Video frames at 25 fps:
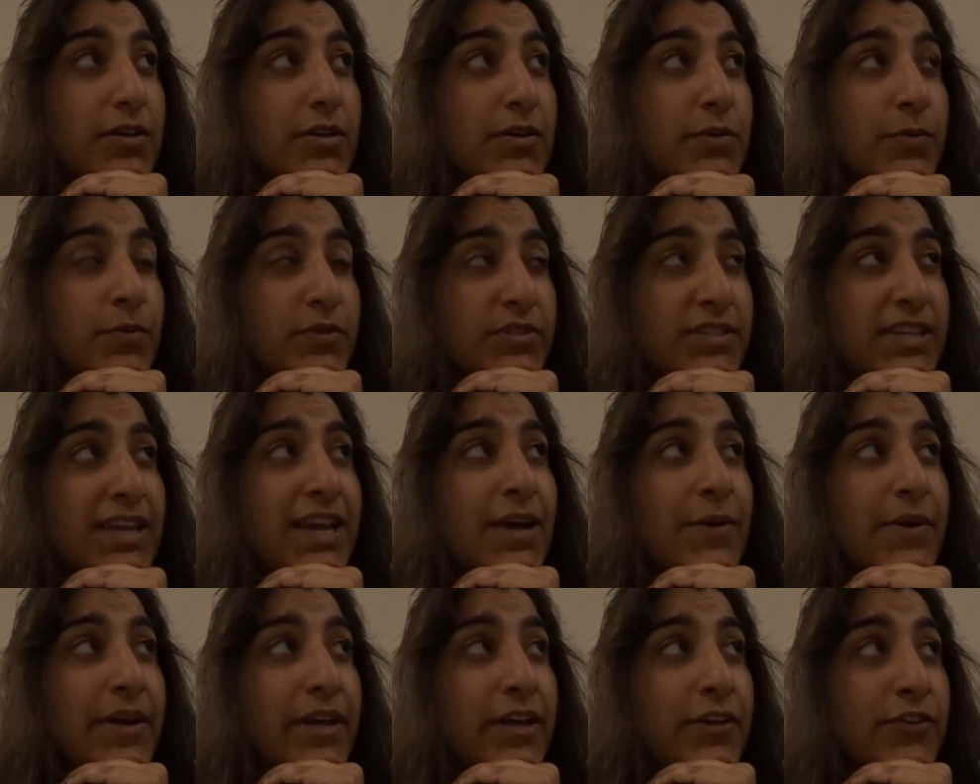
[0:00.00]
we'll see
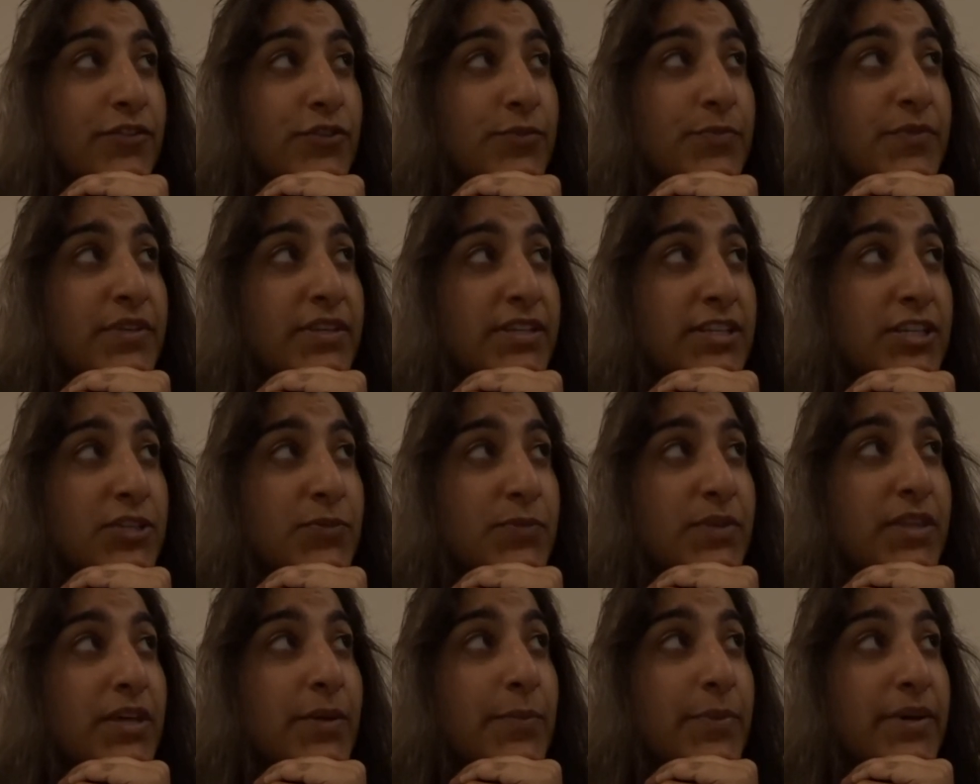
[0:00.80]
how I get Something tells
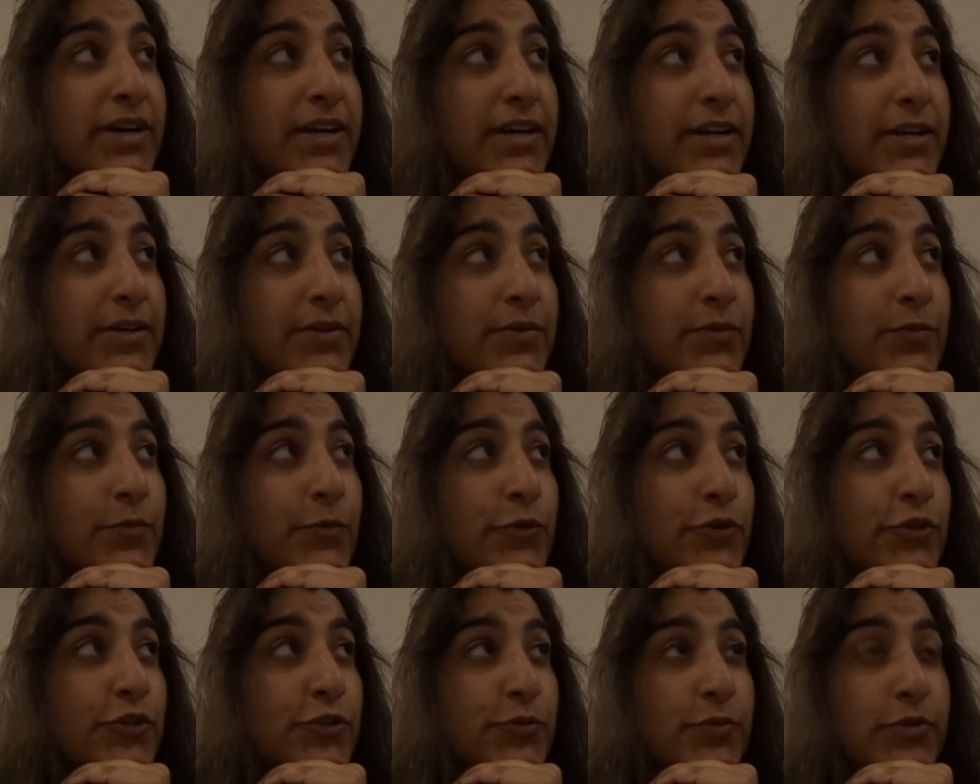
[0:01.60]
me that by
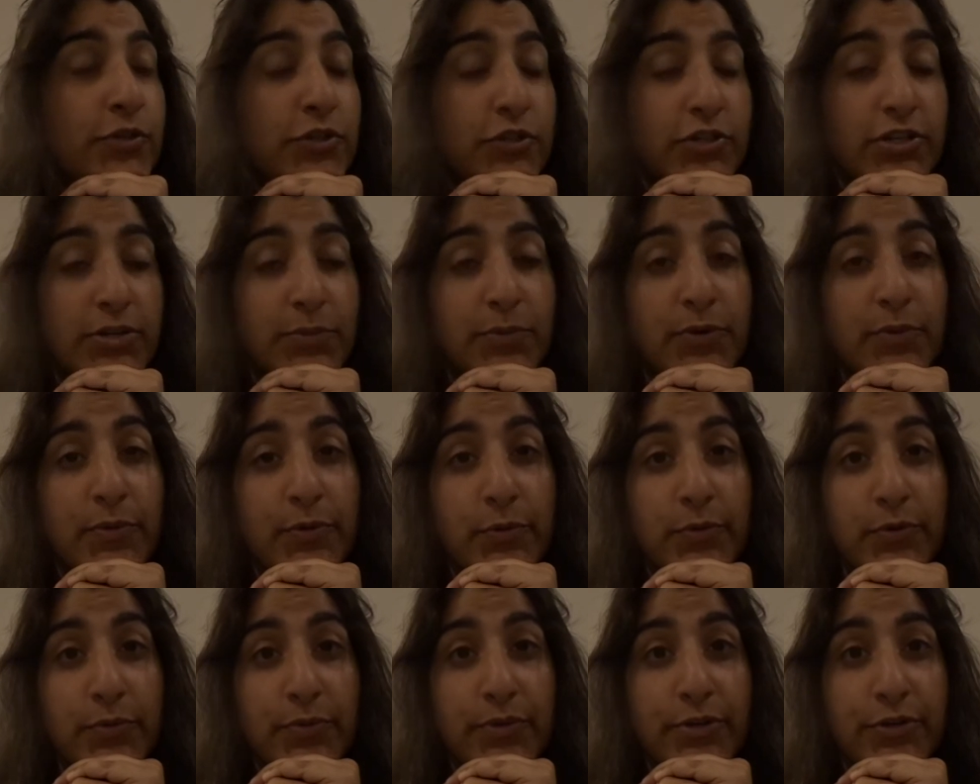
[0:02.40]
one, two o'clock, I probably
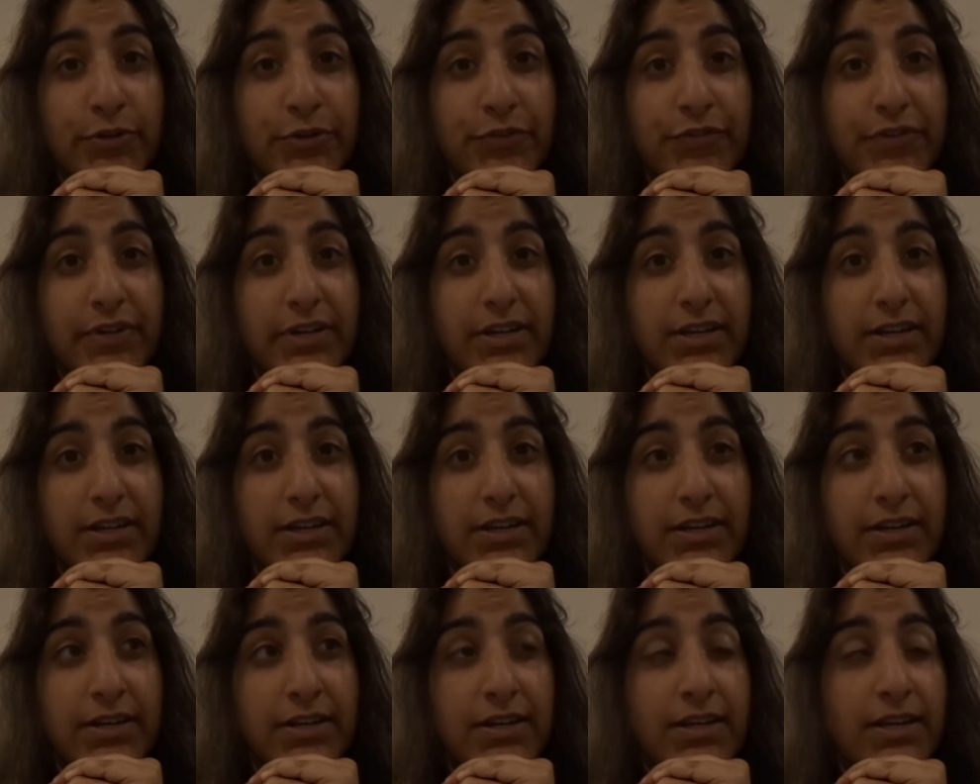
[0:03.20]
will be hungry
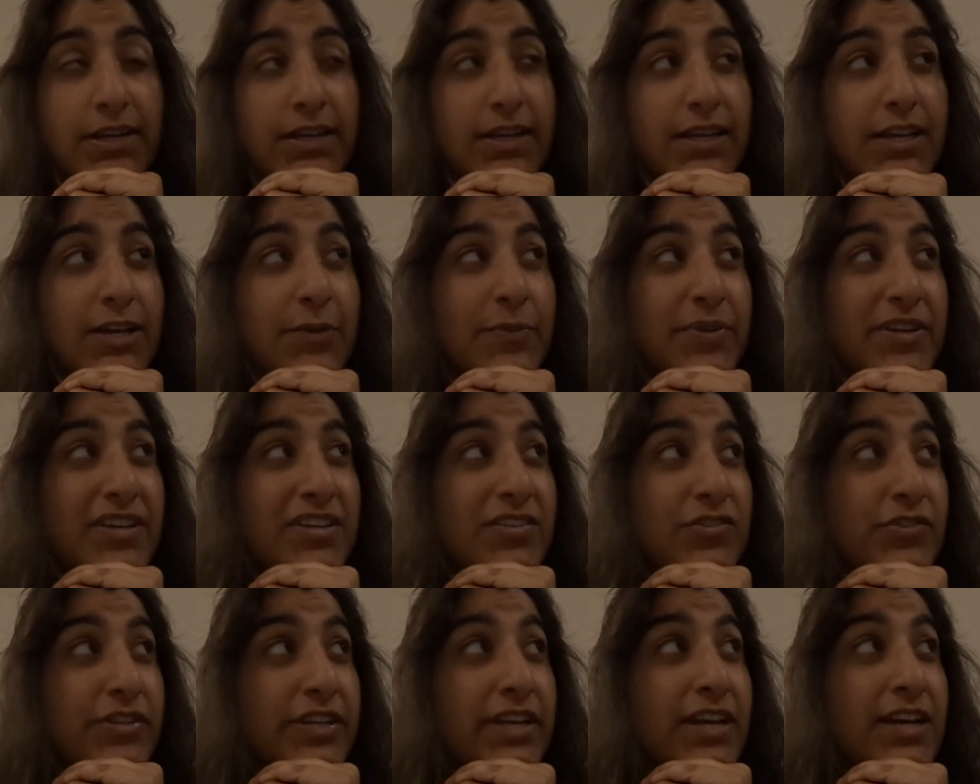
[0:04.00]
again. I mean, it
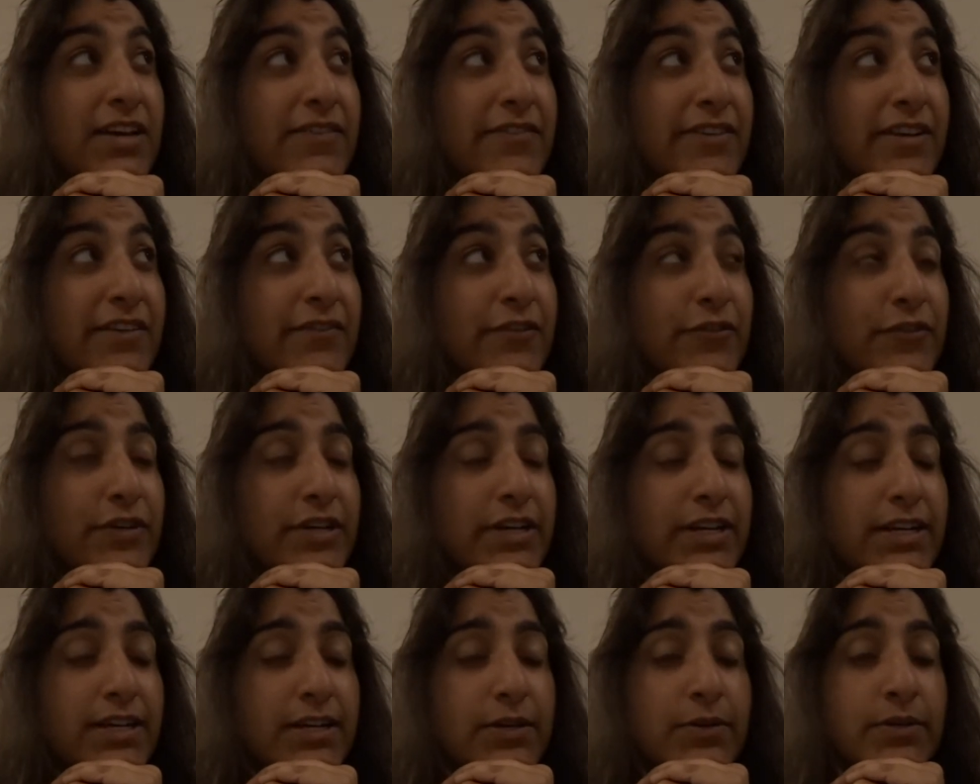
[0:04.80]
is only half 11
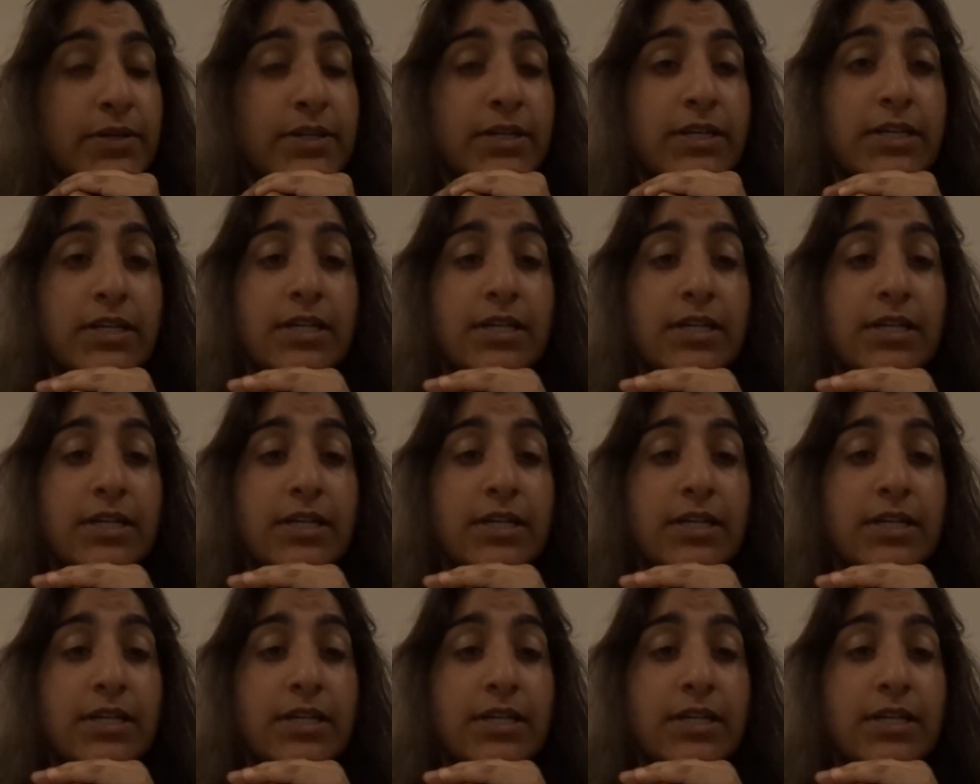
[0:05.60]
right now.